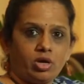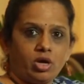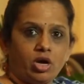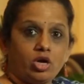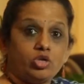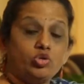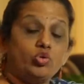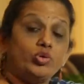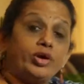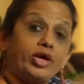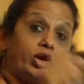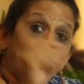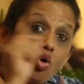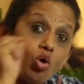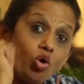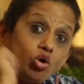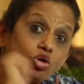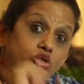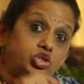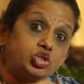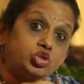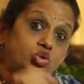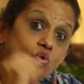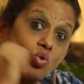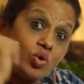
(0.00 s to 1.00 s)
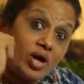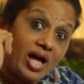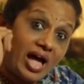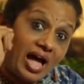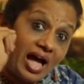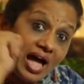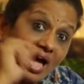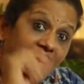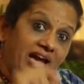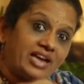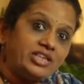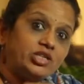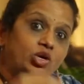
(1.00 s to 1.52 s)
You can also
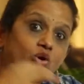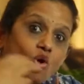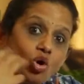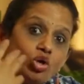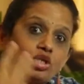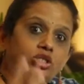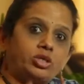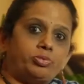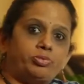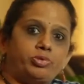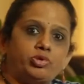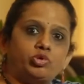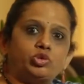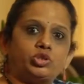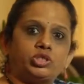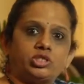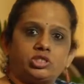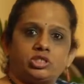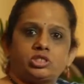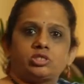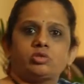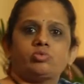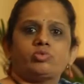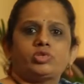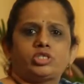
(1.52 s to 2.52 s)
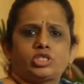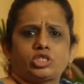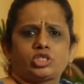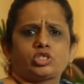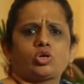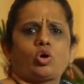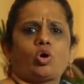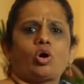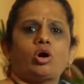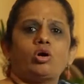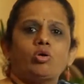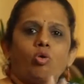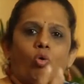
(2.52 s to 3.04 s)
add contributions, which is
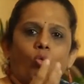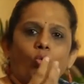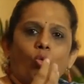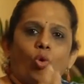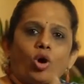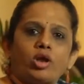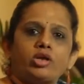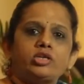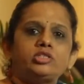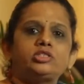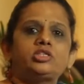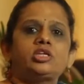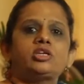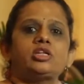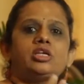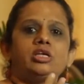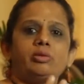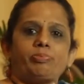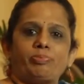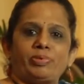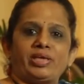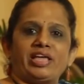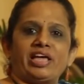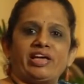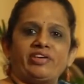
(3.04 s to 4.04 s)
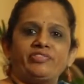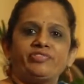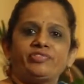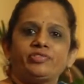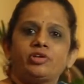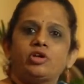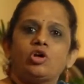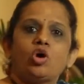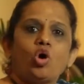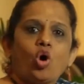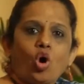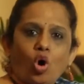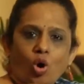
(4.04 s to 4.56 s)
called voluntary PF.
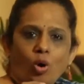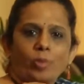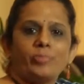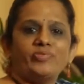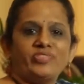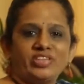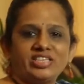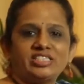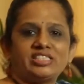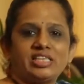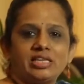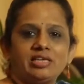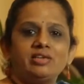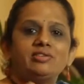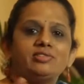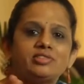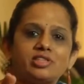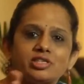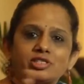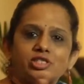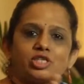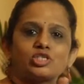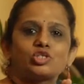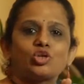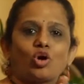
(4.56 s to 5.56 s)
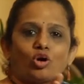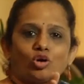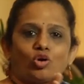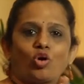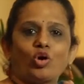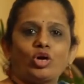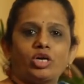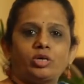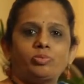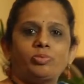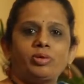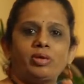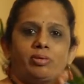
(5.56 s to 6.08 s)
Obviously, this is not
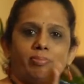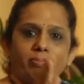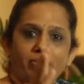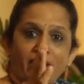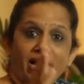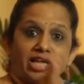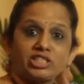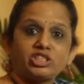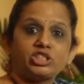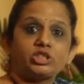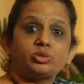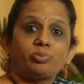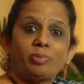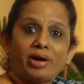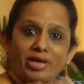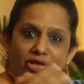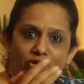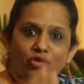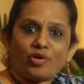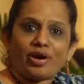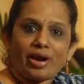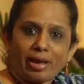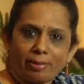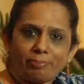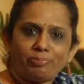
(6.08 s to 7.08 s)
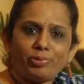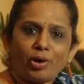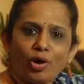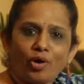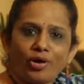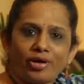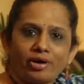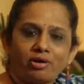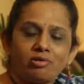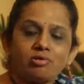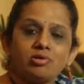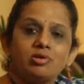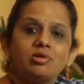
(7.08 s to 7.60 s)
going to be matched by your
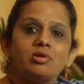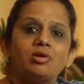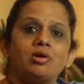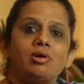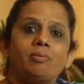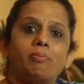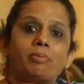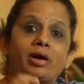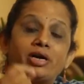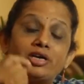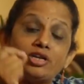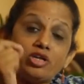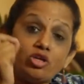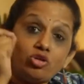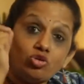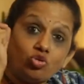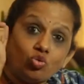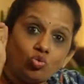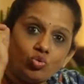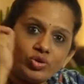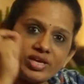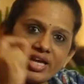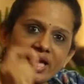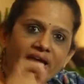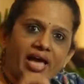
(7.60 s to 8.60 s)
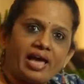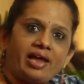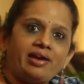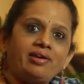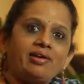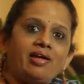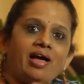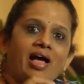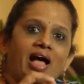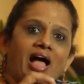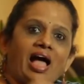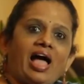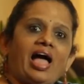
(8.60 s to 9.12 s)
employer, but you can
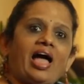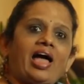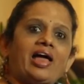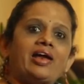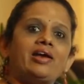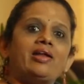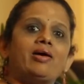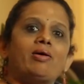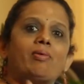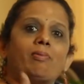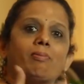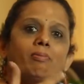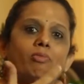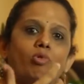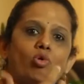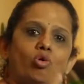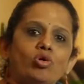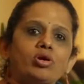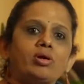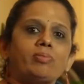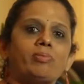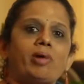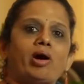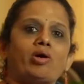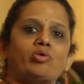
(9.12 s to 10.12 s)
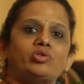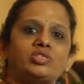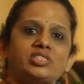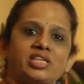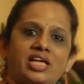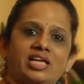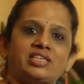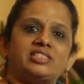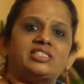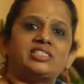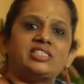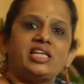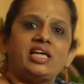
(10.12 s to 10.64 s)
add more amounts
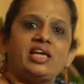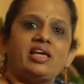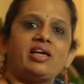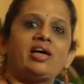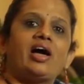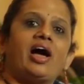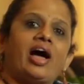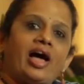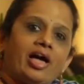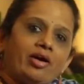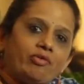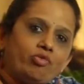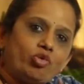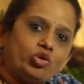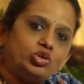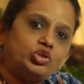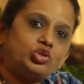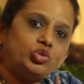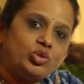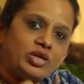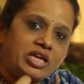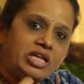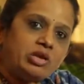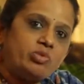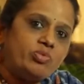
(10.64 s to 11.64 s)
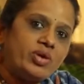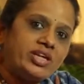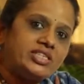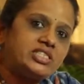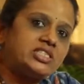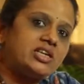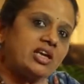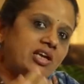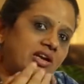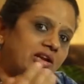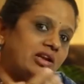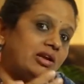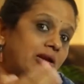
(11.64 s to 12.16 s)
and say, I want to invest
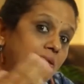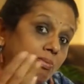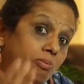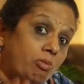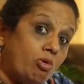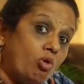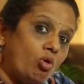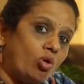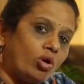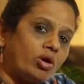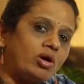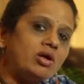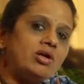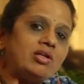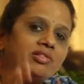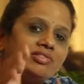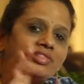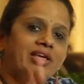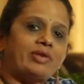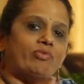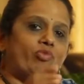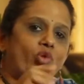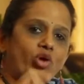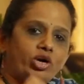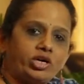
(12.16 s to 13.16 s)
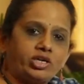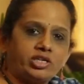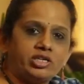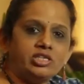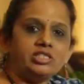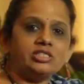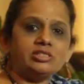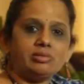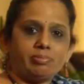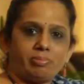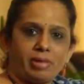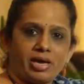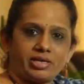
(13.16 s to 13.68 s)
a little more than what
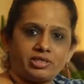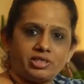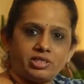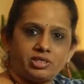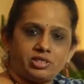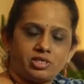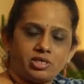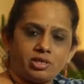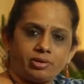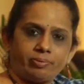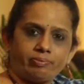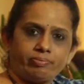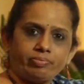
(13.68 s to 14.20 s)
is mandatory.